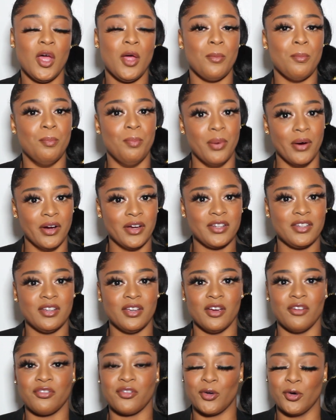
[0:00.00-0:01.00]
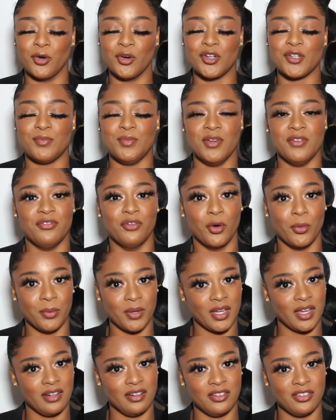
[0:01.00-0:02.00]
But of course, before we
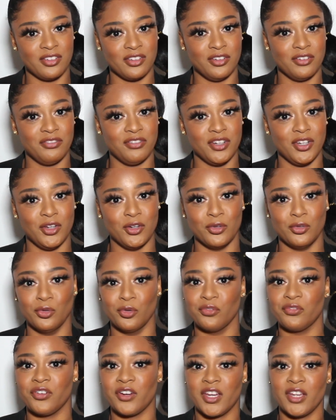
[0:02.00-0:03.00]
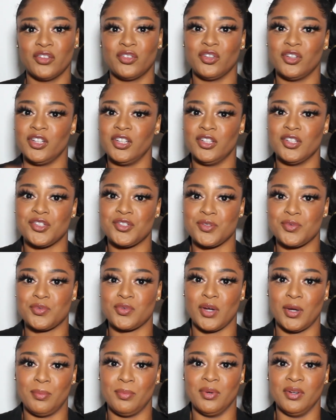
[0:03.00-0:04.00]
get into the video, don't forget to hit the
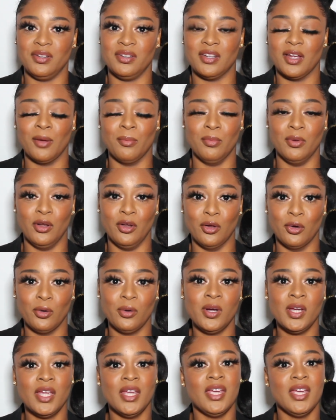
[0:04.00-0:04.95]
subscribe button down below.